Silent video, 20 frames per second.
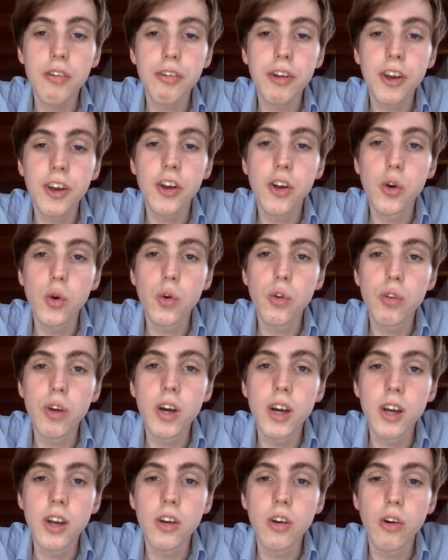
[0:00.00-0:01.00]
is, I think, a
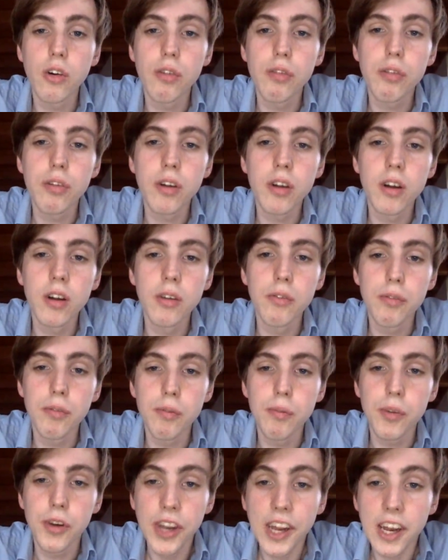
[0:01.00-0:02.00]
good way of
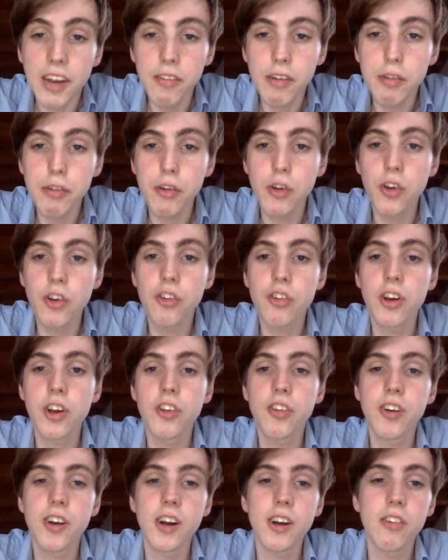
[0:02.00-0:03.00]
um, dealing with
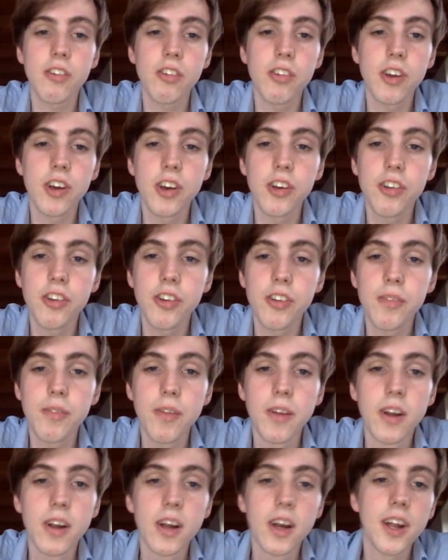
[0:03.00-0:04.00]
another side's
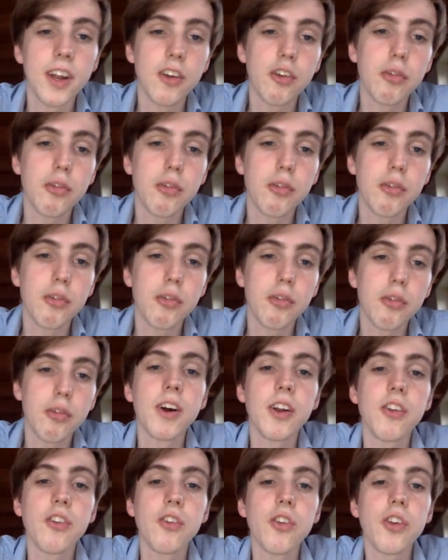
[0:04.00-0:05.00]
characterization and
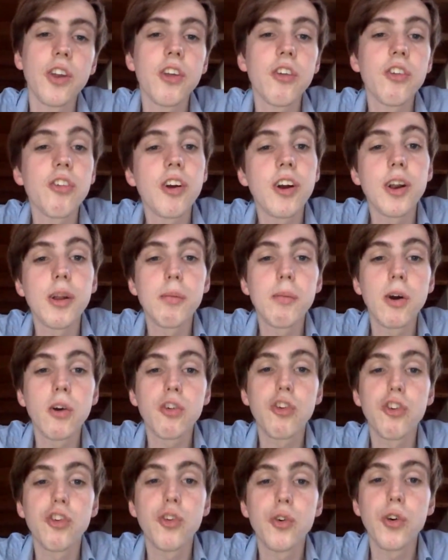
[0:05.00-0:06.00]
explaining why it's not
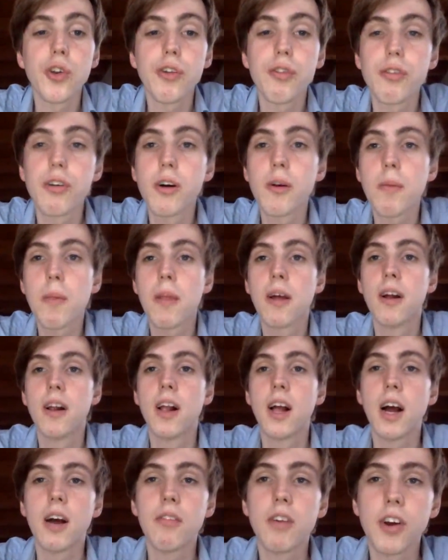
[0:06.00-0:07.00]
necessarily most intuitive
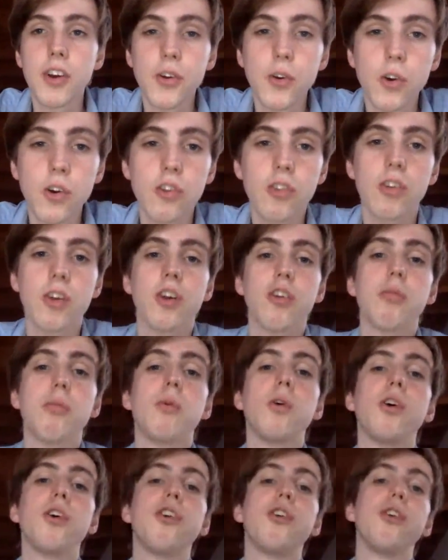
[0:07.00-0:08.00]
one and why yours
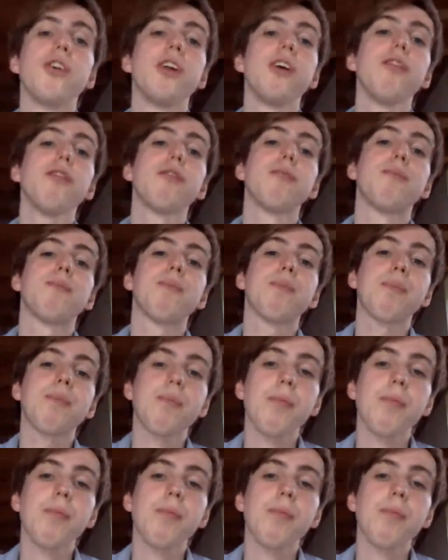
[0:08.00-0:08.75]
is more intuitive.